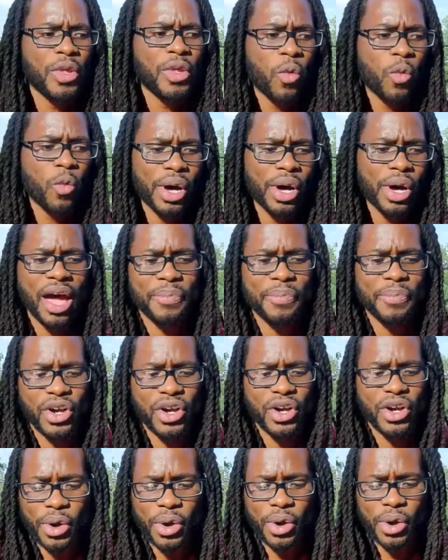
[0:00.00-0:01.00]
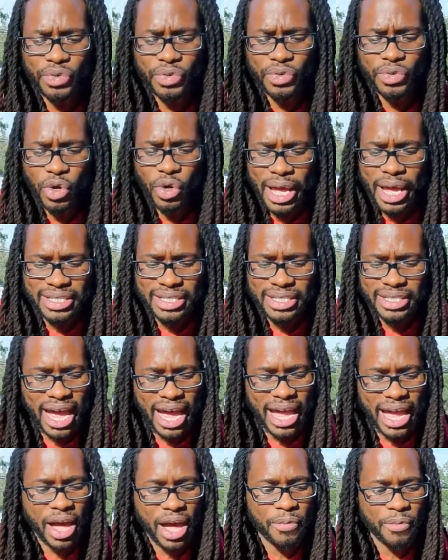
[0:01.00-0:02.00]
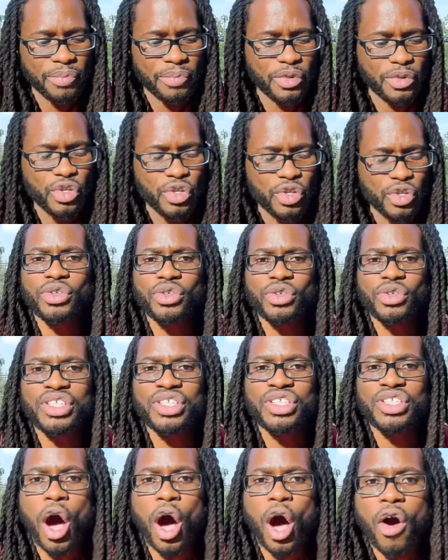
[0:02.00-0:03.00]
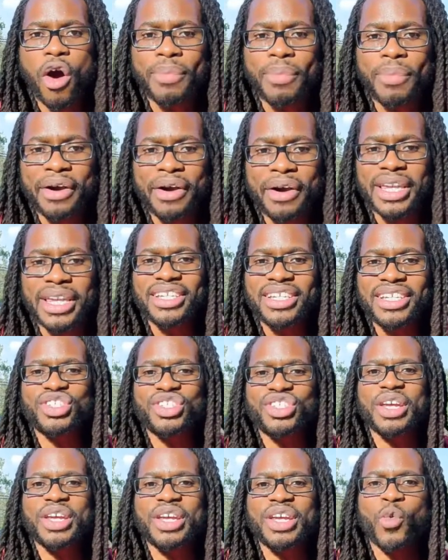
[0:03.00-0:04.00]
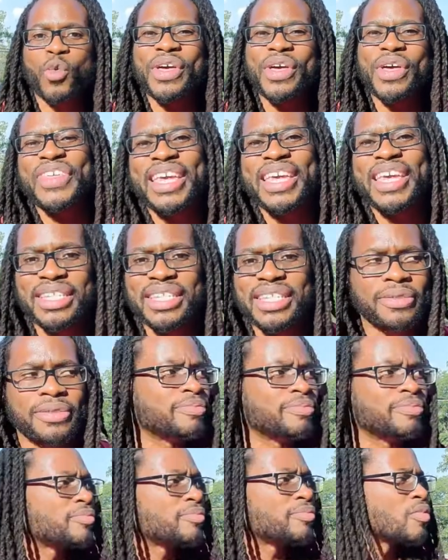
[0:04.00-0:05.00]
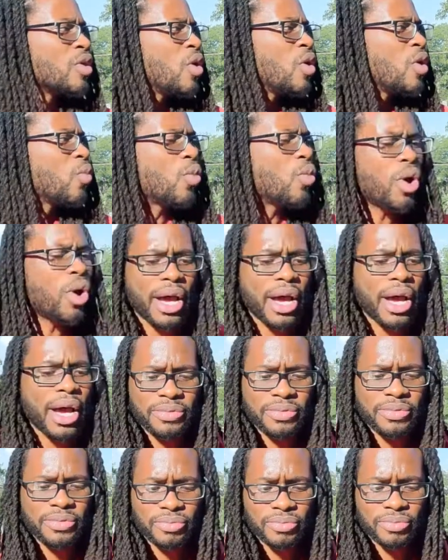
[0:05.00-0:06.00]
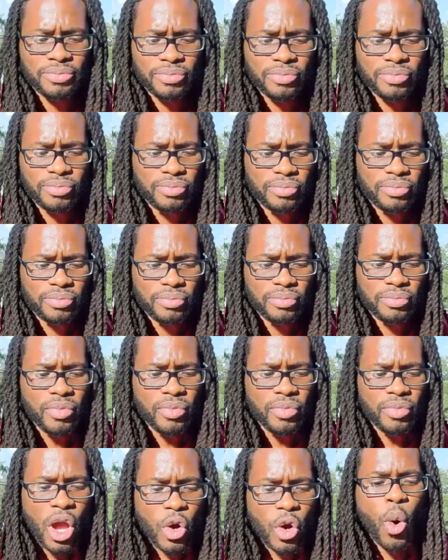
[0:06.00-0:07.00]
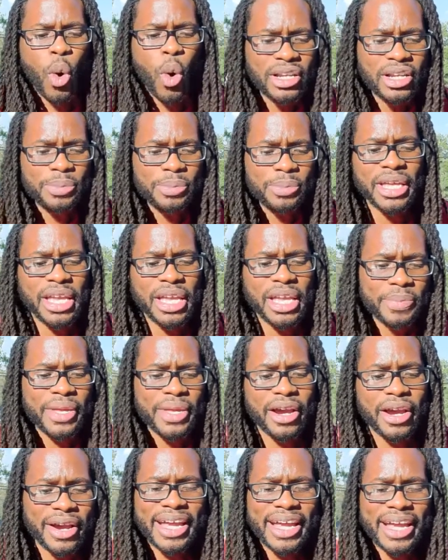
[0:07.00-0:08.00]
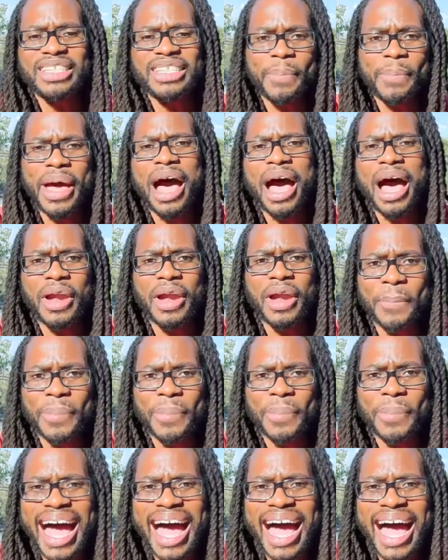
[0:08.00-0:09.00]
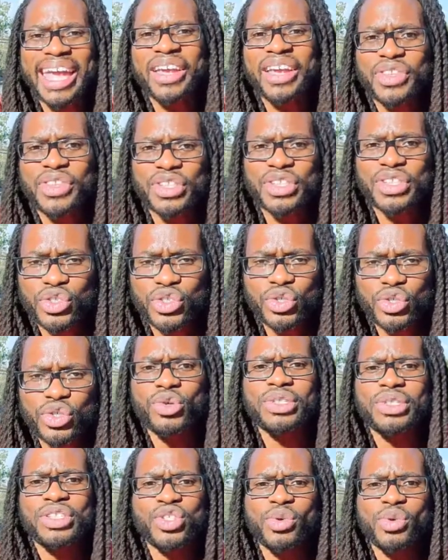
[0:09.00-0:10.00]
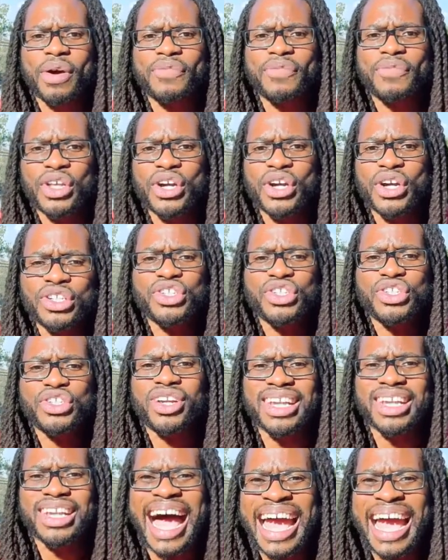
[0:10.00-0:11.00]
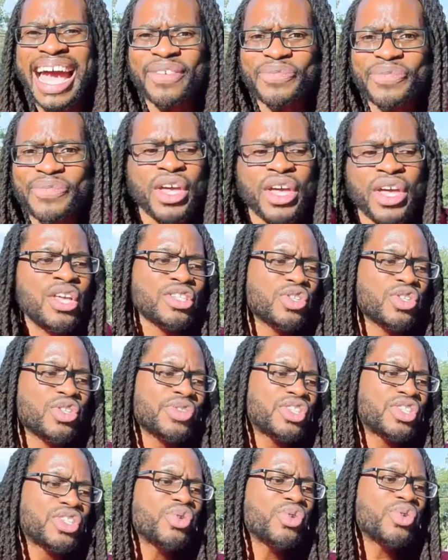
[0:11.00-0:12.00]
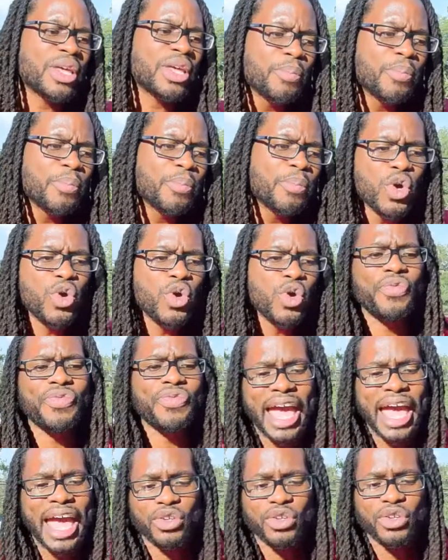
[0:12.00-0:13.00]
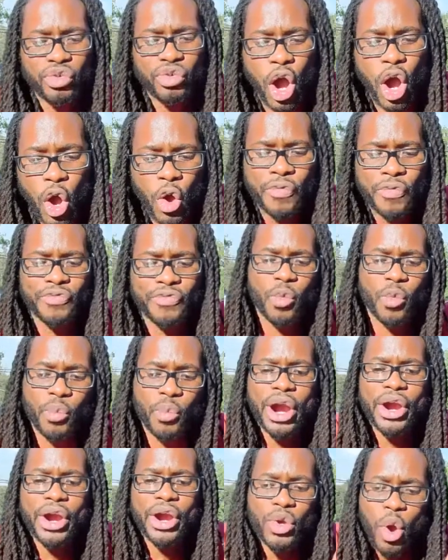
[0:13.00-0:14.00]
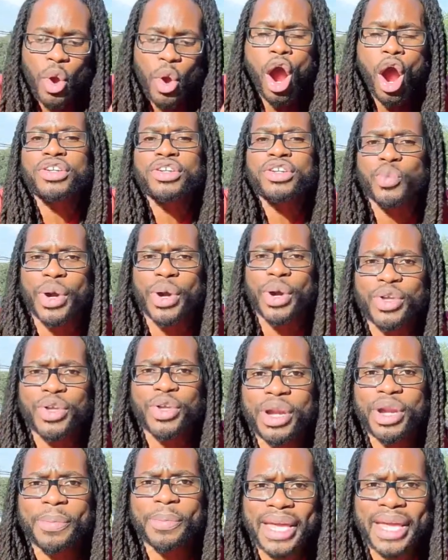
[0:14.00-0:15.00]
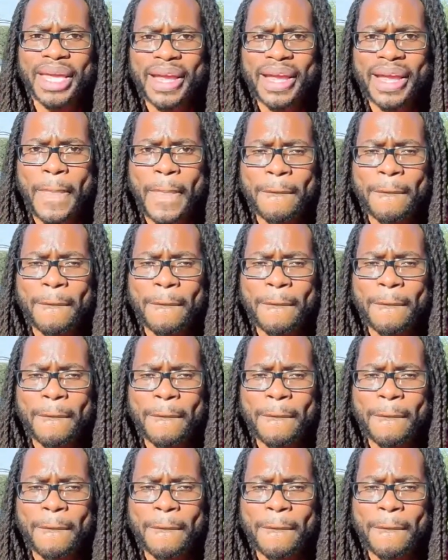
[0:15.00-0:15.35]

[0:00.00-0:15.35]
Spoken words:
what I've been going through as I am trying to resolve my relationship with it. One, Quantum Leap Year is about applying the truths that you have learned to your life so that you can move and grow from where you are to where you want to be.